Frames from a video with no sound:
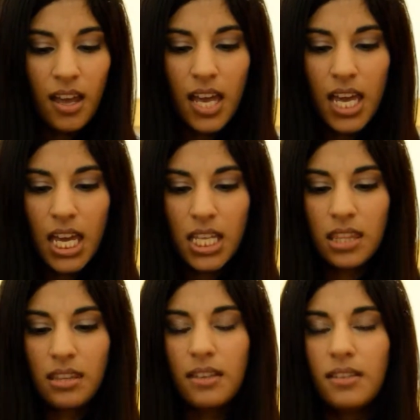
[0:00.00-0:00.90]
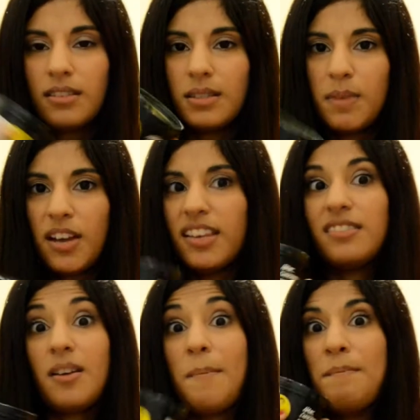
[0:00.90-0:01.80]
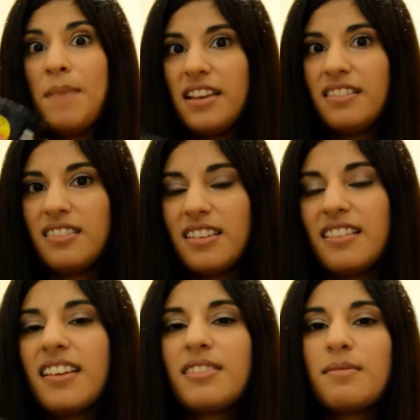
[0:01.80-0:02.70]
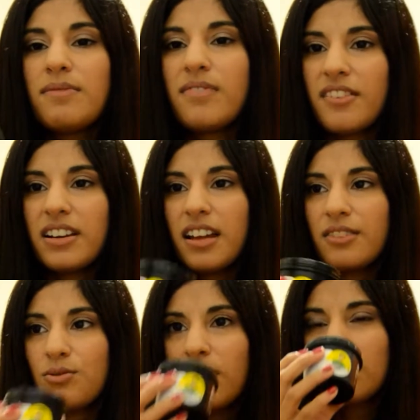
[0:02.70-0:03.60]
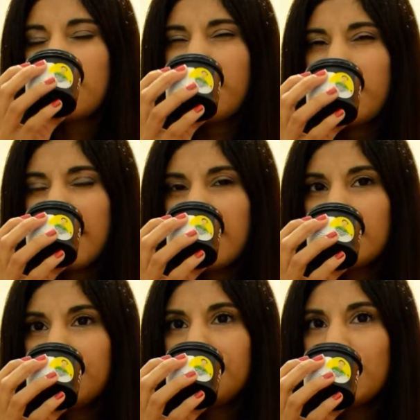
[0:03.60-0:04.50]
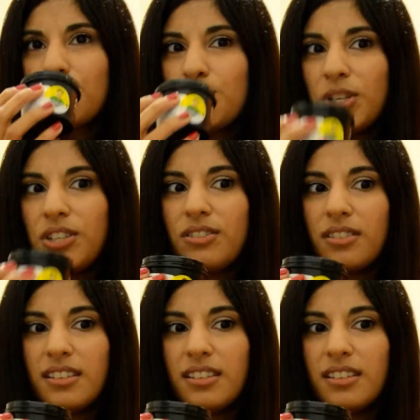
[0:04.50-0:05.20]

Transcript: And the smell is amazing. It's very natural. It's very like sweet.